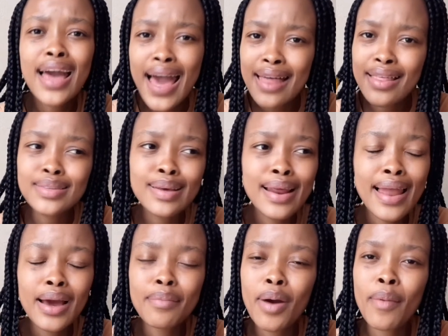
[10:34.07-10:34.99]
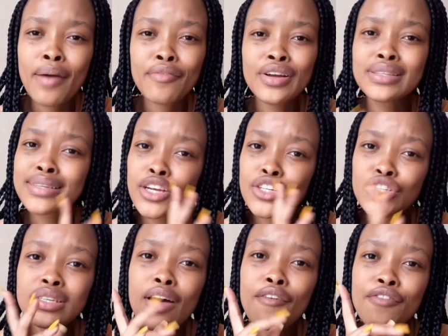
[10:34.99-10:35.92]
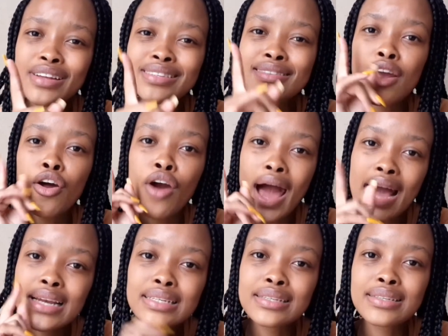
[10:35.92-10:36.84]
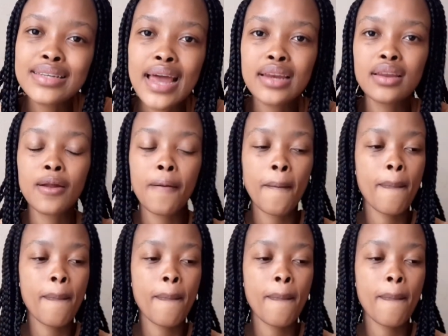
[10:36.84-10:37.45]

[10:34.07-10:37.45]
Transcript: And that's what I like about my friends. Get yourself friends that are understanding,